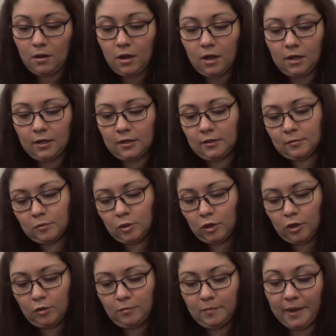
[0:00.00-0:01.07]

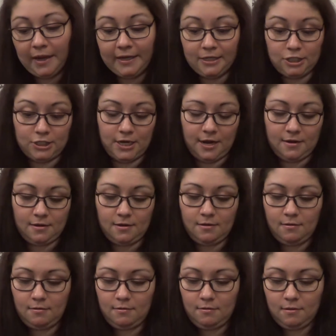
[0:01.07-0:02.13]
Chrome
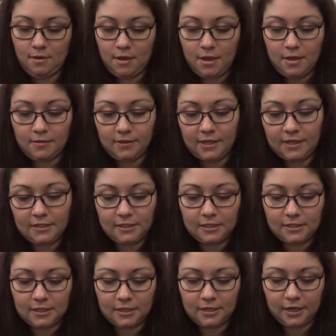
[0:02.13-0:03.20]
eyeshadow. This is
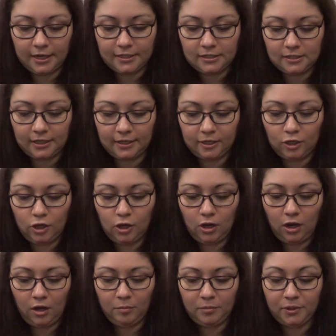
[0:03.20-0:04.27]
a nice like
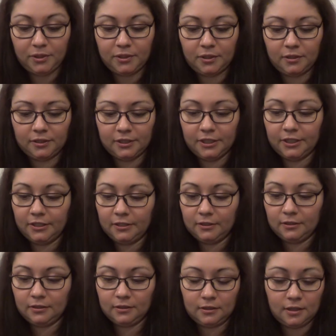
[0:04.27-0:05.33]
copper color.
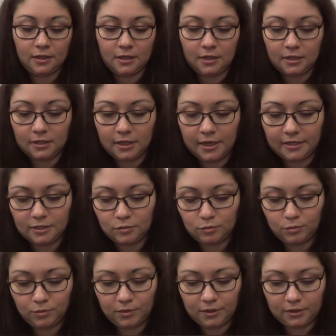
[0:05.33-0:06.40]
That's
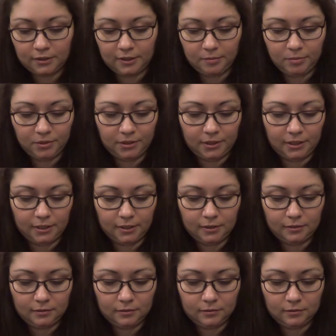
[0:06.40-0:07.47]
really pretty.
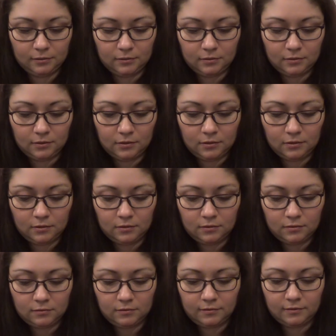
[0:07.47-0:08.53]

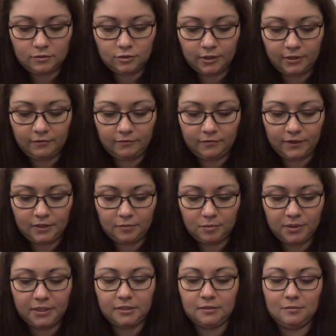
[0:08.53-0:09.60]
Try and find a
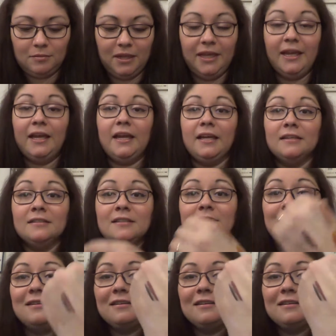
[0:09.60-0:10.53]
place on my hand.